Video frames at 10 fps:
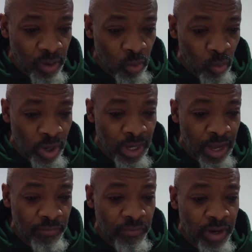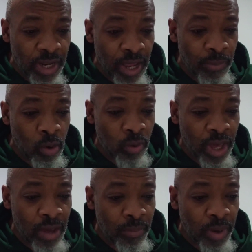One day, a friend named
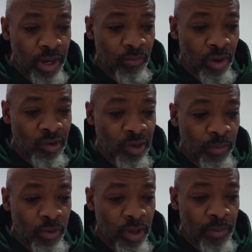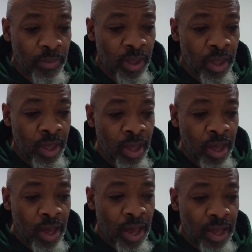Cocaine Buddy rushed up to him
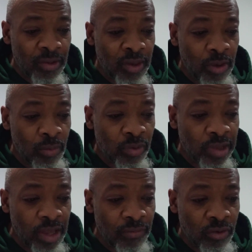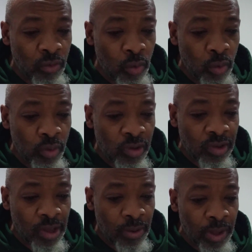as he was leaving school to
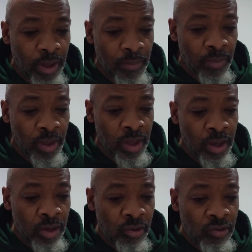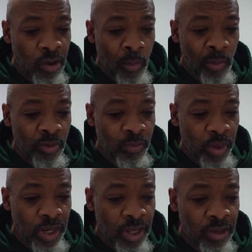tell him someone was
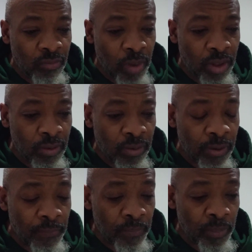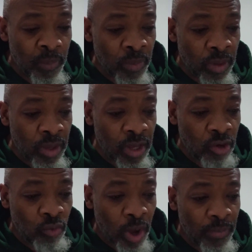beating his mother. He
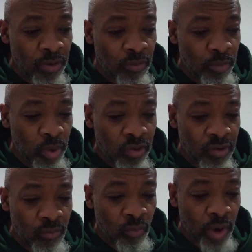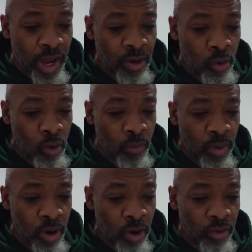dropped his books and ran home,
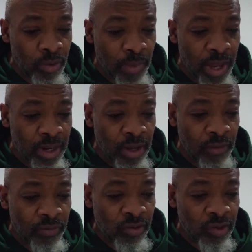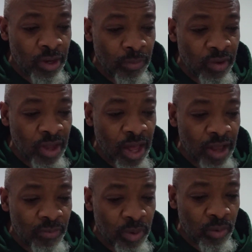hurt the man enough to send him to the
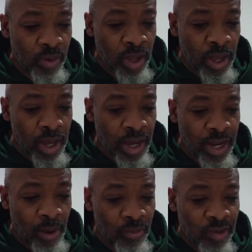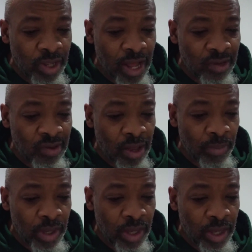hospital, and that was the last time
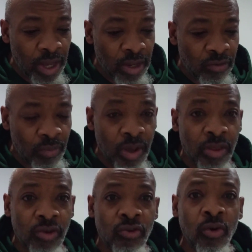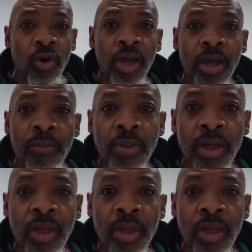he and his mother saw him.